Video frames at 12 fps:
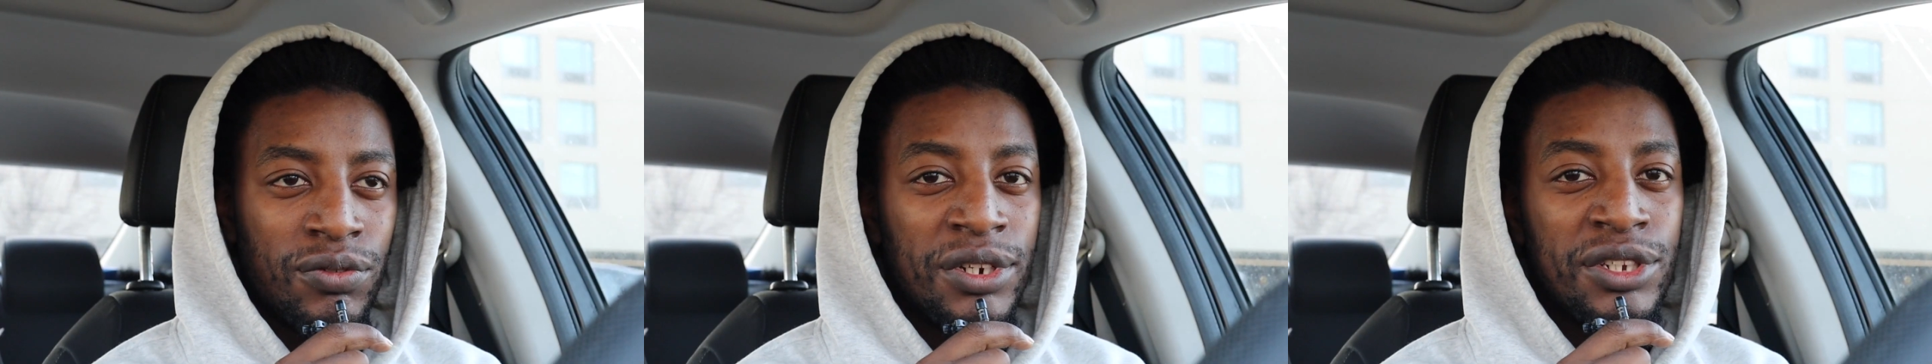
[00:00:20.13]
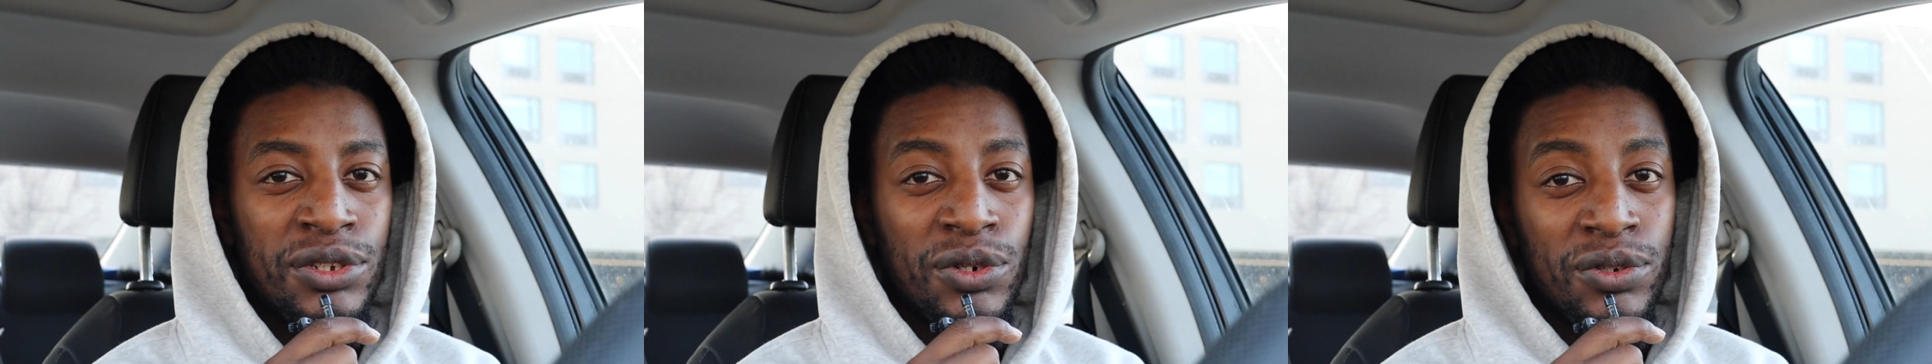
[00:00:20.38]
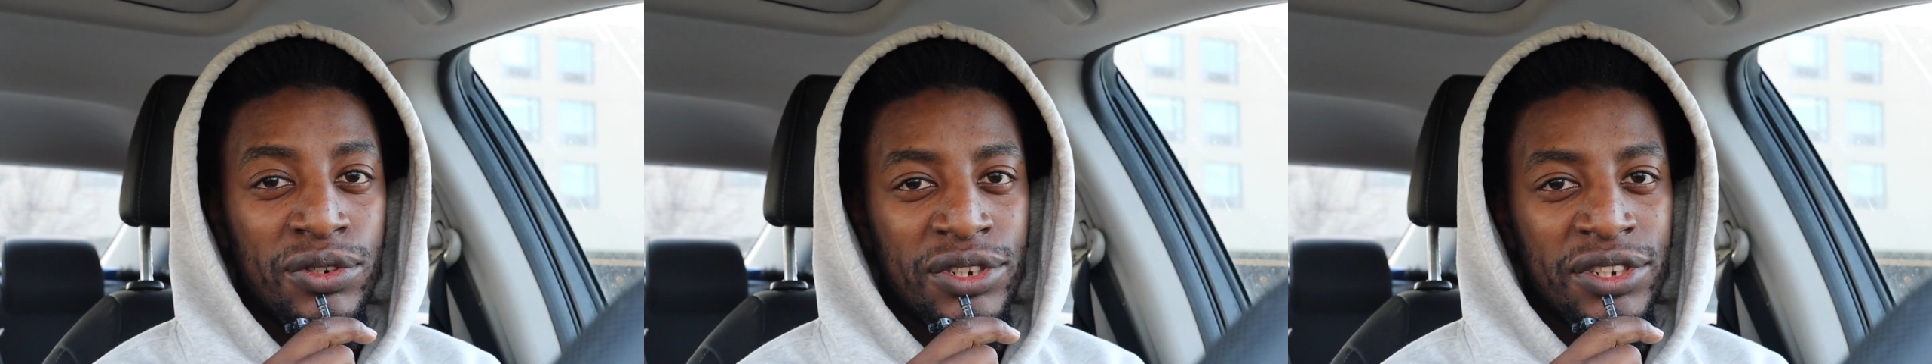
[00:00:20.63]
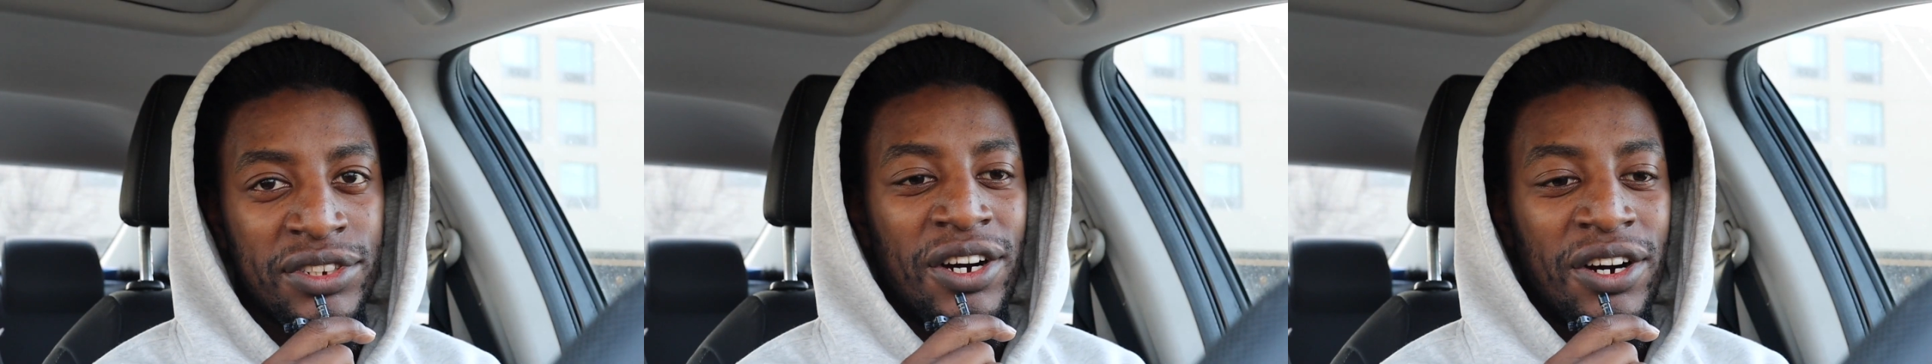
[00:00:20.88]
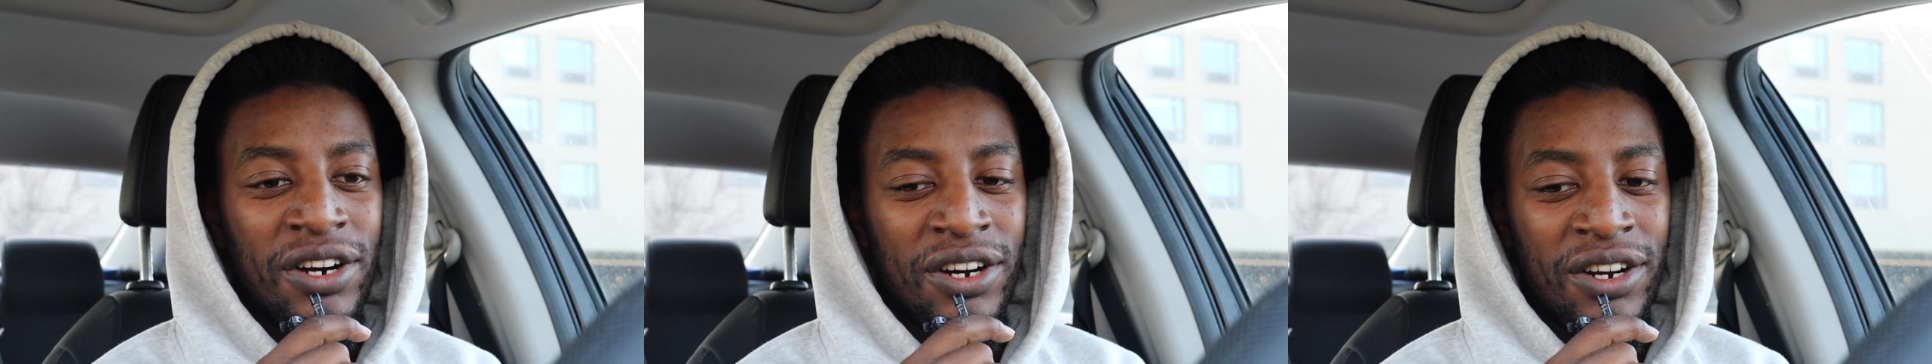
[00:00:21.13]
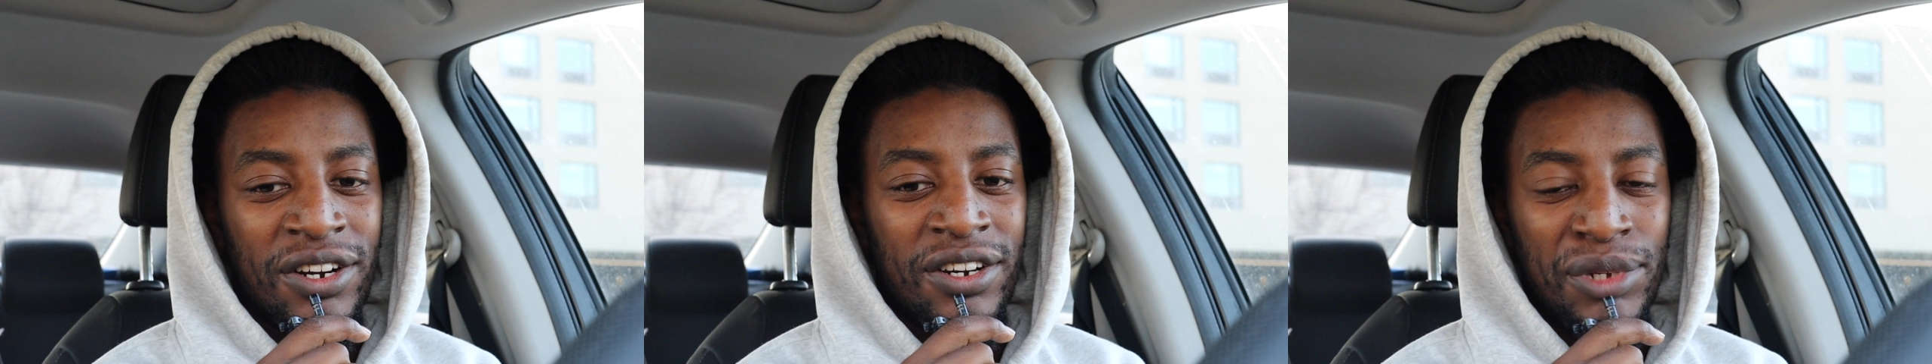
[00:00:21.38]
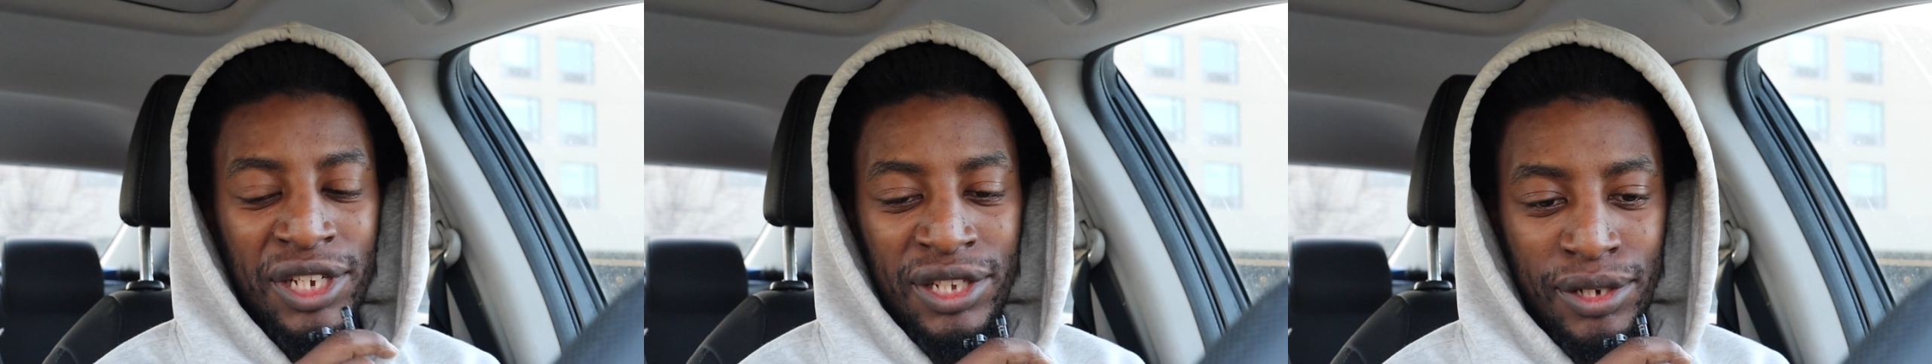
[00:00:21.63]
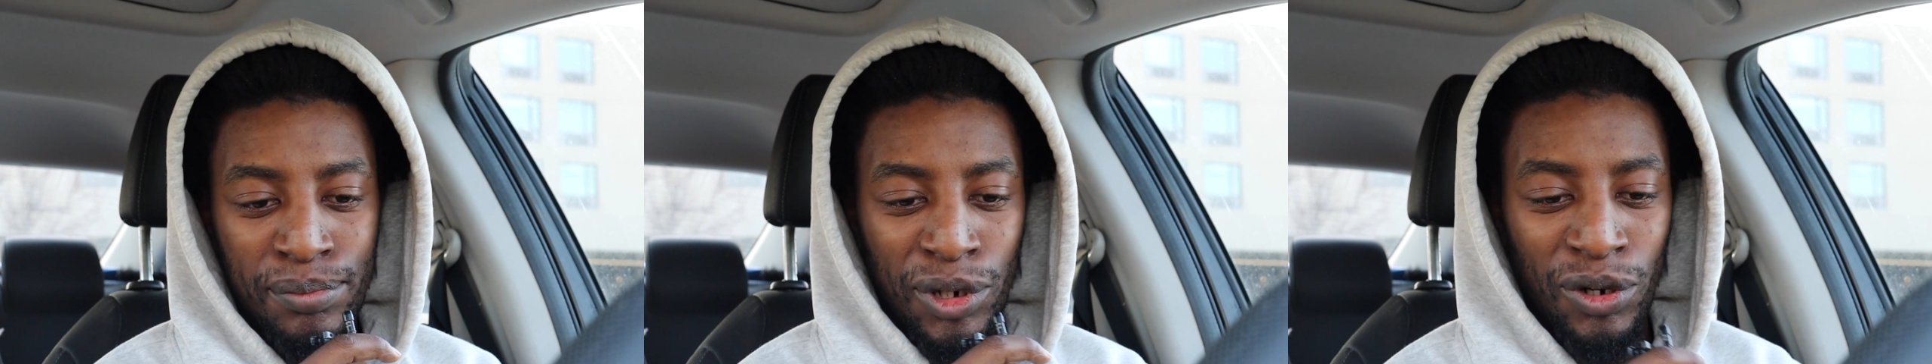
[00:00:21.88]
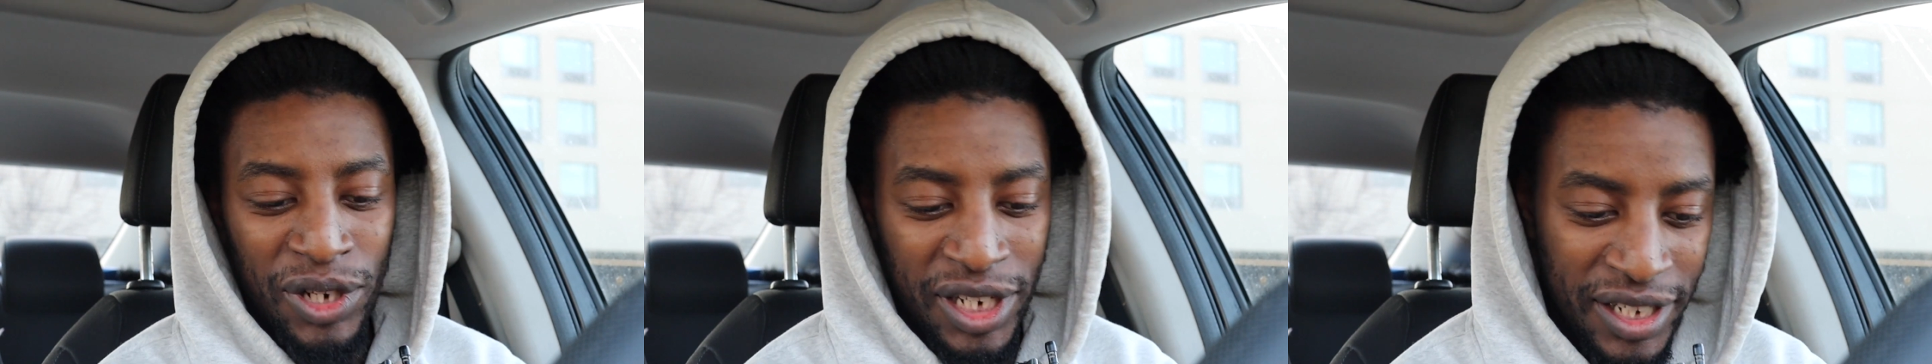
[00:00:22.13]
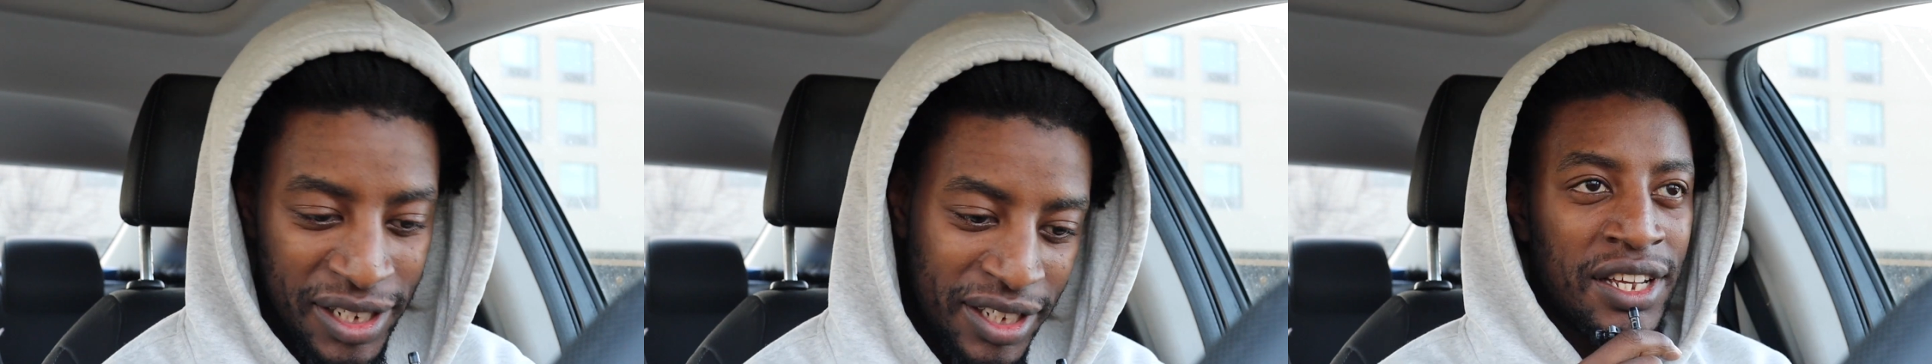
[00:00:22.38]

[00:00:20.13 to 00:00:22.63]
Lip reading: resources are being deployed.